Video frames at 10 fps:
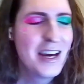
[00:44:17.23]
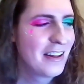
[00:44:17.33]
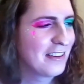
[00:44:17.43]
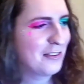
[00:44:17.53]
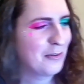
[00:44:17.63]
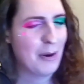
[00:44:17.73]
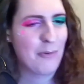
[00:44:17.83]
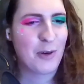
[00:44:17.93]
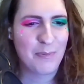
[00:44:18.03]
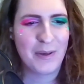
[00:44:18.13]
This is my
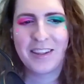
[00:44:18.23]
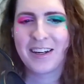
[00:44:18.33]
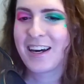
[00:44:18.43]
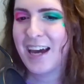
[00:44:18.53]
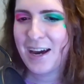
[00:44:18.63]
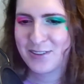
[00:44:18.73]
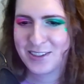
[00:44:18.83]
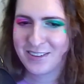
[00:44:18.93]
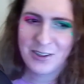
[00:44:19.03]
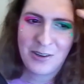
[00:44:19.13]
one bit that I
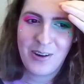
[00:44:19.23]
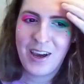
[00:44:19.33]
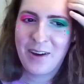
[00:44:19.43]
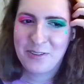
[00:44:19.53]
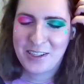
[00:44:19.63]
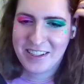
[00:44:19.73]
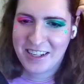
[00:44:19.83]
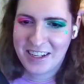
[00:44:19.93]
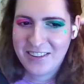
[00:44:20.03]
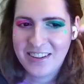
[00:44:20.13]
don't have written
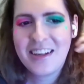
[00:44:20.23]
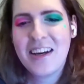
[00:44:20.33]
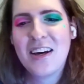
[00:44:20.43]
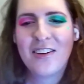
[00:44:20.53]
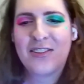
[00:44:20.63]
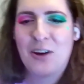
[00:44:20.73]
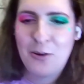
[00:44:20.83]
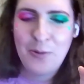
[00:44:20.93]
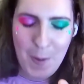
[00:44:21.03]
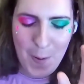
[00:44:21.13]
down.
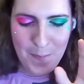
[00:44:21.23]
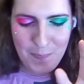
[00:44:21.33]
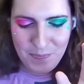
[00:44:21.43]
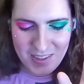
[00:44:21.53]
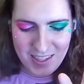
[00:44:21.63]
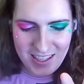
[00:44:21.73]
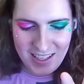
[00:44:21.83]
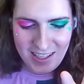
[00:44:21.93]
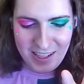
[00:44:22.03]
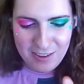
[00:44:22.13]
So,
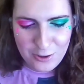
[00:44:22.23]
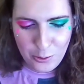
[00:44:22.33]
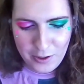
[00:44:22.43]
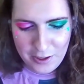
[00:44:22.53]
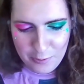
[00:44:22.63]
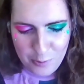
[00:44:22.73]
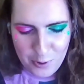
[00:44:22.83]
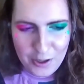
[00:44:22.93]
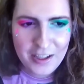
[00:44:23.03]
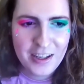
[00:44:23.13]
in the toilet at
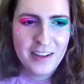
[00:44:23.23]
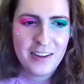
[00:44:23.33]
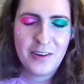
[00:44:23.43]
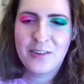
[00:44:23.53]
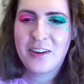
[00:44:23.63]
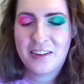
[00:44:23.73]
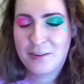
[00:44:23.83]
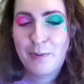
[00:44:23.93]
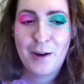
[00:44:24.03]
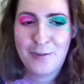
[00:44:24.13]
work, there's like a
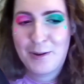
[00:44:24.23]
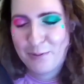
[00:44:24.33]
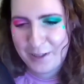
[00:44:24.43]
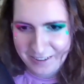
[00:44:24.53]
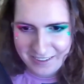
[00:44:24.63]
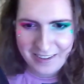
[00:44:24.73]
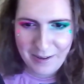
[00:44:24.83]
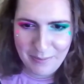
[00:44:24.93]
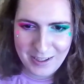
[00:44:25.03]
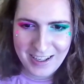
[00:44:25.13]
Spotify playlist
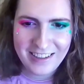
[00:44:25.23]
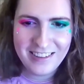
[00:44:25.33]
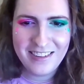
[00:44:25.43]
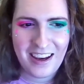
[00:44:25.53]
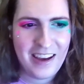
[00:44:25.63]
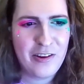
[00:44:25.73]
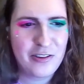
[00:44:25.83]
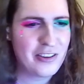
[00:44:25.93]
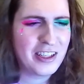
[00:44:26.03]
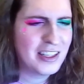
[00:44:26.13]
that plays, and
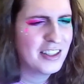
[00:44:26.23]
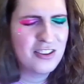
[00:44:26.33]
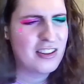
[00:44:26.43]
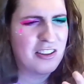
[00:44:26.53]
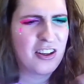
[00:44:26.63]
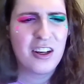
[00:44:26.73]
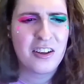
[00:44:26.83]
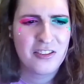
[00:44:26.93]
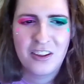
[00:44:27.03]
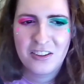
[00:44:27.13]
there's like just a ton
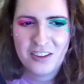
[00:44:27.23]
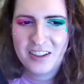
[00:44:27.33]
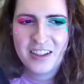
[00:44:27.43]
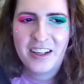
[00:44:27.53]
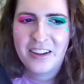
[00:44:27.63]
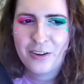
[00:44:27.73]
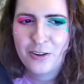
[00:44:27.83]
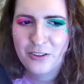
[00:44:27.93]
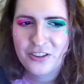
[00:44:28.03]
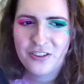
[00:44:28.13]
of songs on it, and they're
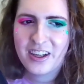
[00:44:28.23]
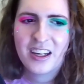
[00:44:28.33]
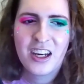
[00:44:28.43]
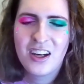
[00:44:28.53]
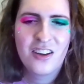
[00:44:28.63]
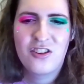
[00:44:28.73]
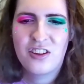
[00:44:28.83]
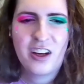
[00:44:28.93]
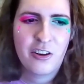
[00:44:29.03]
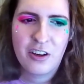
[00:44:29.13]
all just like
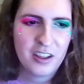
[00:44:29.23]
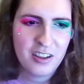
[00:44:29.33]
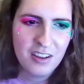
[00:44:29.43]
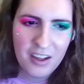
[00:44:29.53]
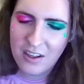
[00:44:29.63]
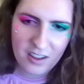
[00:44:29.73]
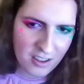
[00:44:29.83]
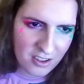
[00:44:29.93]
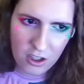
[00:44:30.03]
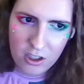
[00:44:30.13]
generic
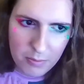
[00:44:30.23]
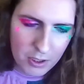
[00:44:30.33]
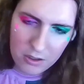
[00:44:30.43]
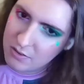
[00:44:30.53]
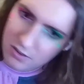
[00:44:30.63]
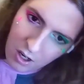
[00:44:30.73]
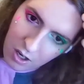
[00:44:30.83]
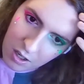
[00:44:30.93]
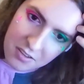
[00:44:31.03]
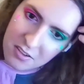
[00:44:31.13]
Garbo
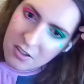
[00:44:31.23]
songs.